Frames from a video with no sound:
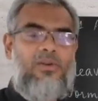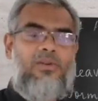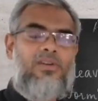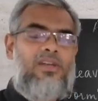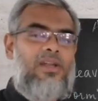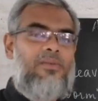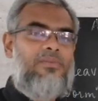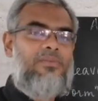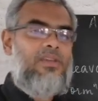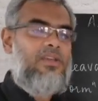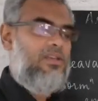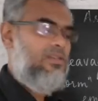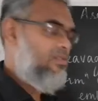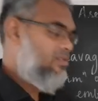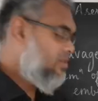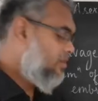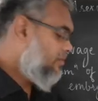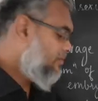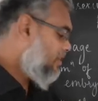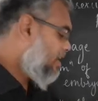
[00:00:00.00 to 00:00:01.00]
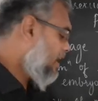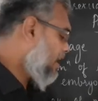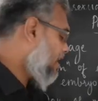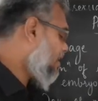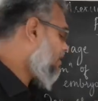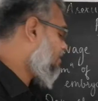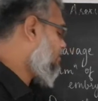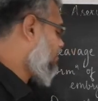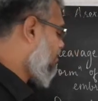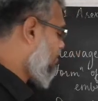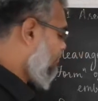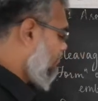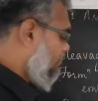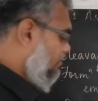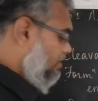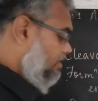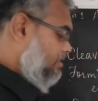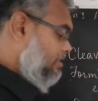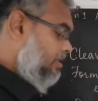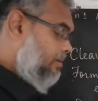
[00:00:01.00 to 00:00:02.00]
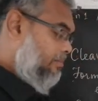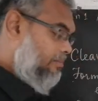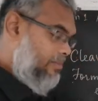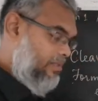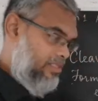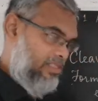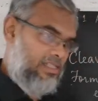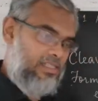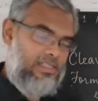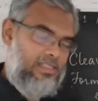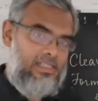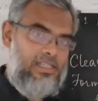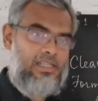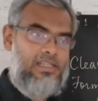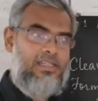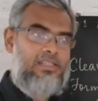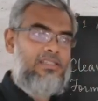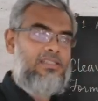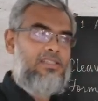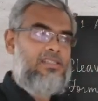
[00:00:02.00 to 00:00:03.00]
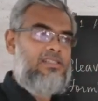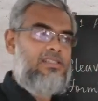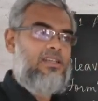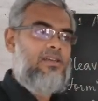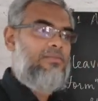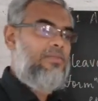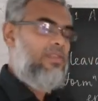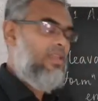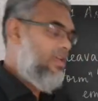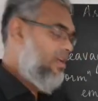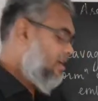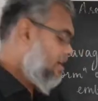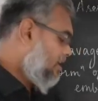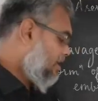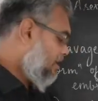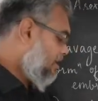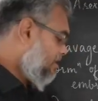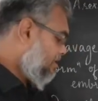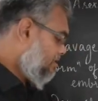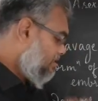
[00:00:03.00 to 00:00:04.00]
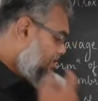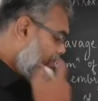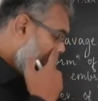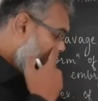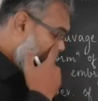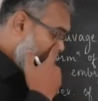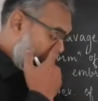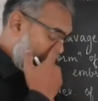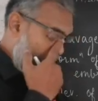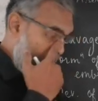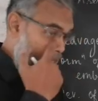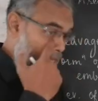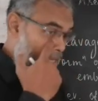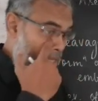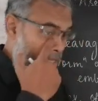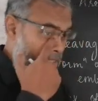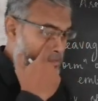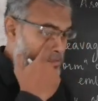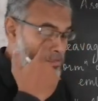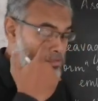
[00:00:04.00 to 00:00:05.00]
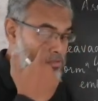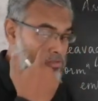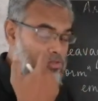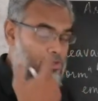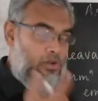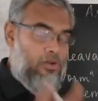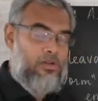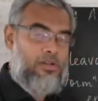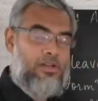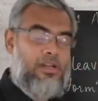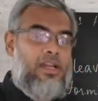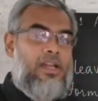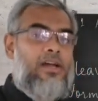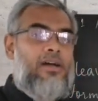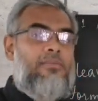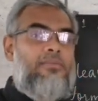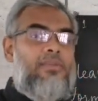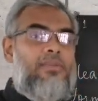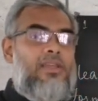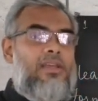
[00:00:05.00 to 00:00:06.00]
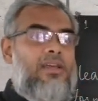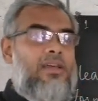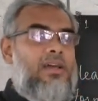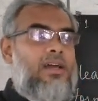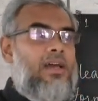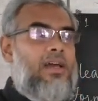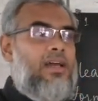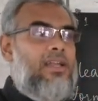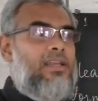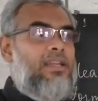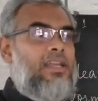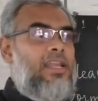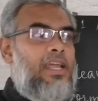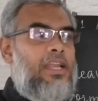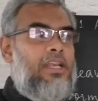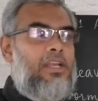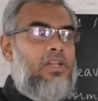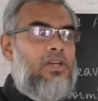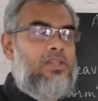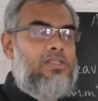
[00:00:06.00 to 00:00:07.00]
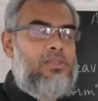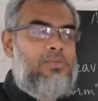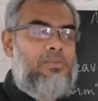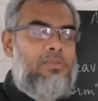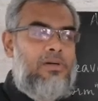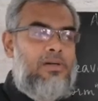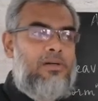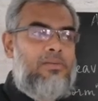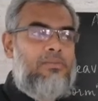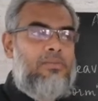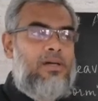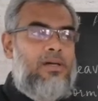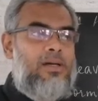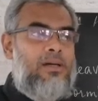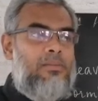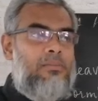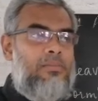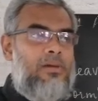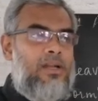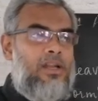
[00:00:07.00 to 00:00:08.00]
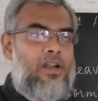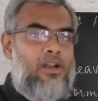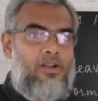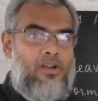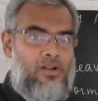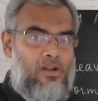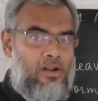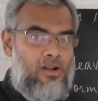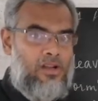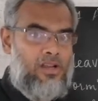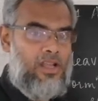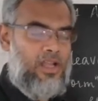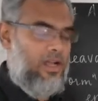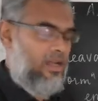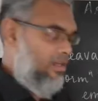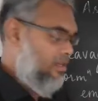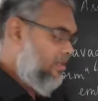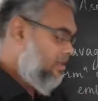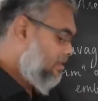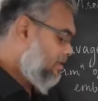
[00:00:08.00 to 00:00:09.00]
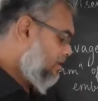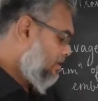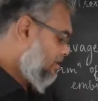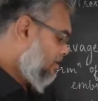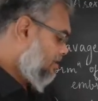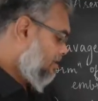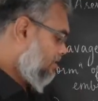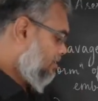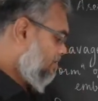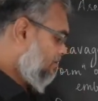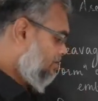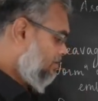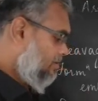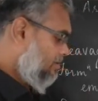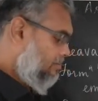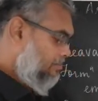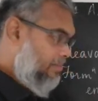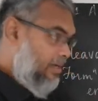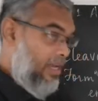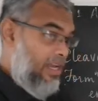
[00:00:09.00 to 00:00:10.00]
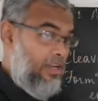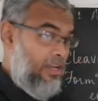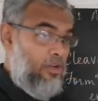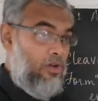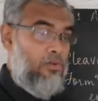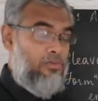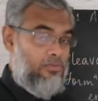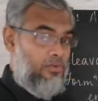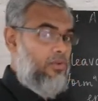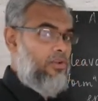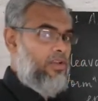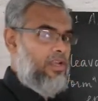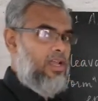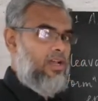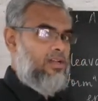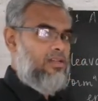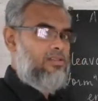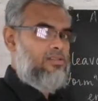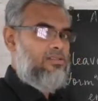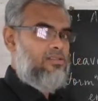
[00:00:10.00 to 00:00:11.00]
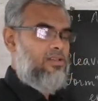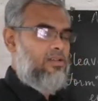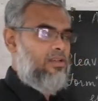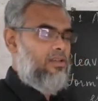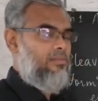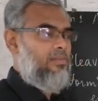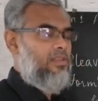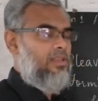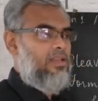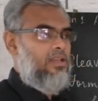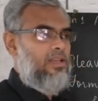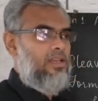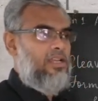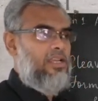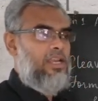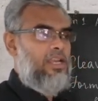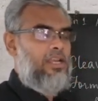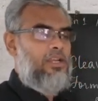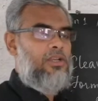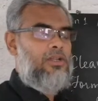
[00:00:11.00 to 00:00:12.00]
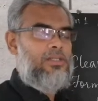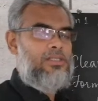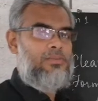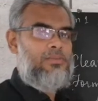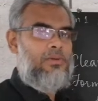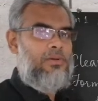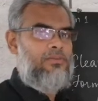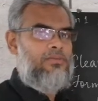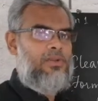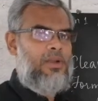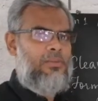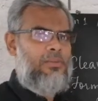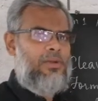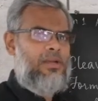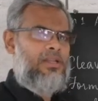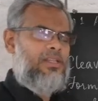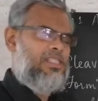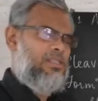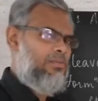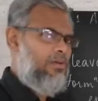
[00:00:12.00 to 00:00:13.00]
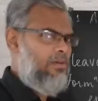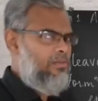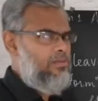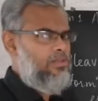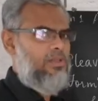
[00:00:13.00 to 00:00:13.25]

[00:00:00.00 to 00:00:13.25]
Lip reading: Okay, so we have a few examples in synergies, some acistolochia and an endosperm banalothoria, balanophoria, sorry, an endosperm from endosperm.